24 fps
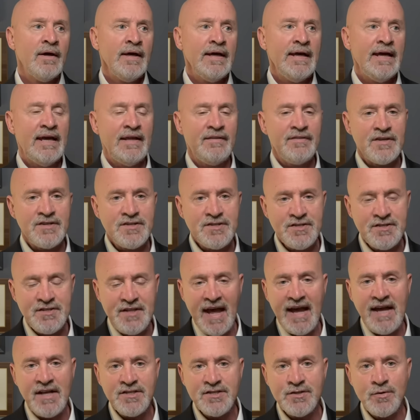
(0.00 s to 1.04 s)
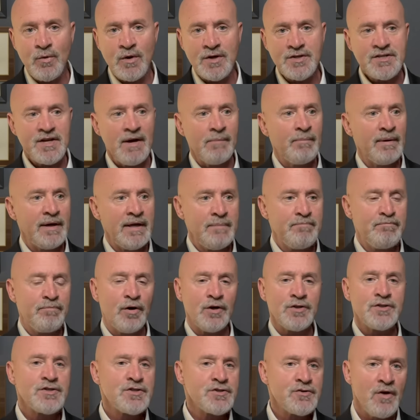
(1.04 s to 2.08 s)
In the states where somebody
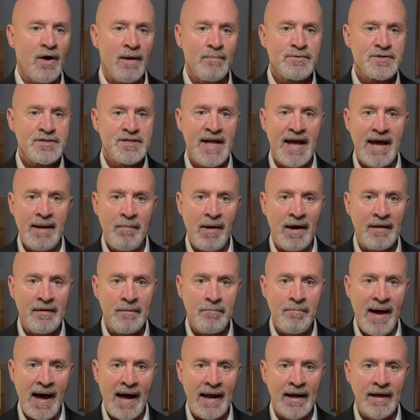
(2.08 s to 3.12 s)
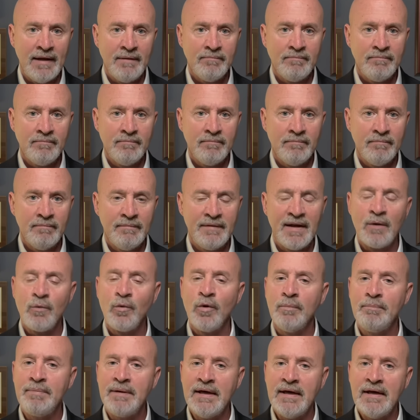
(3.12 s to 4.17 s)
puts Trump's name on the ballot, there will
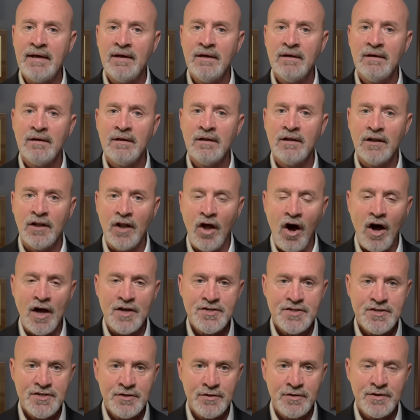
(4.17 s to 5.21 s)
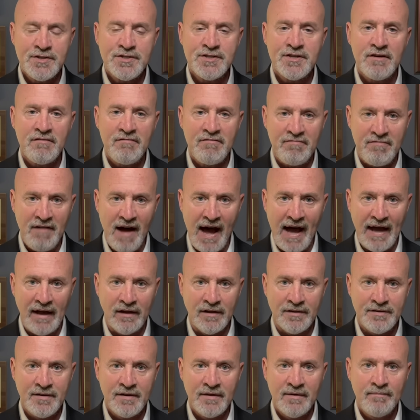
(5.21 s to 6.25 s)
be lawsuits
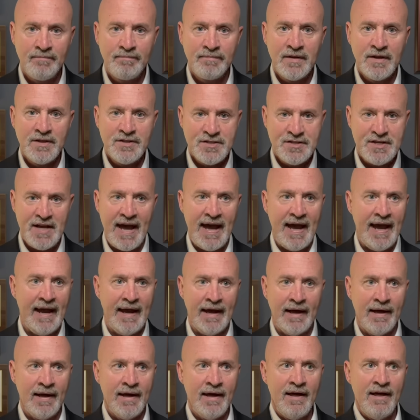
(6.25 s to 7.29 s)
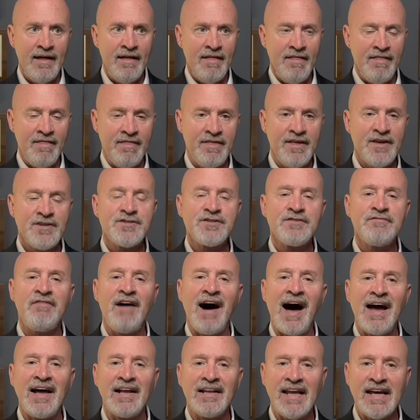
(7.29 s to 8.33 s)
filed saying this
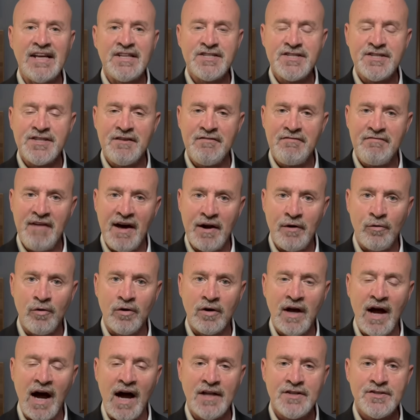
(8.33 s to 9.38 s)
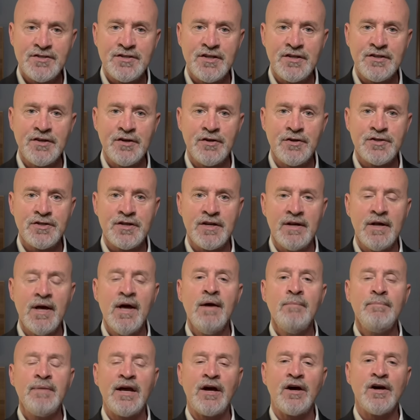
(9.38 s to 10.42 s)
violates the federal Constitution
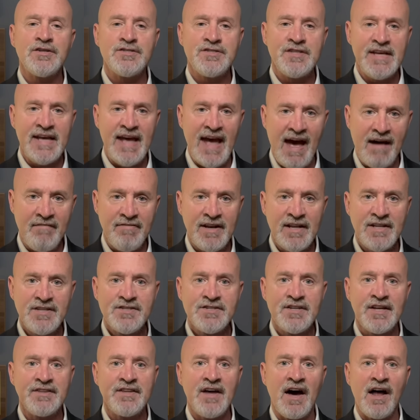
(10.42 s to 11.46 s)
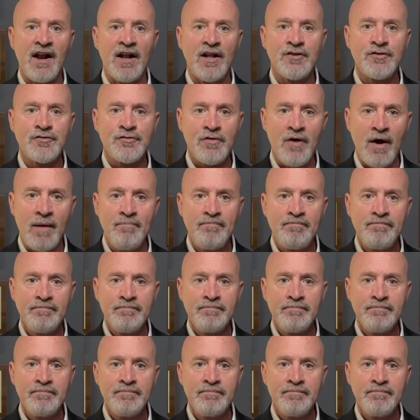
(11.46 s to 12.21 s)
because the evidence that Donald Trump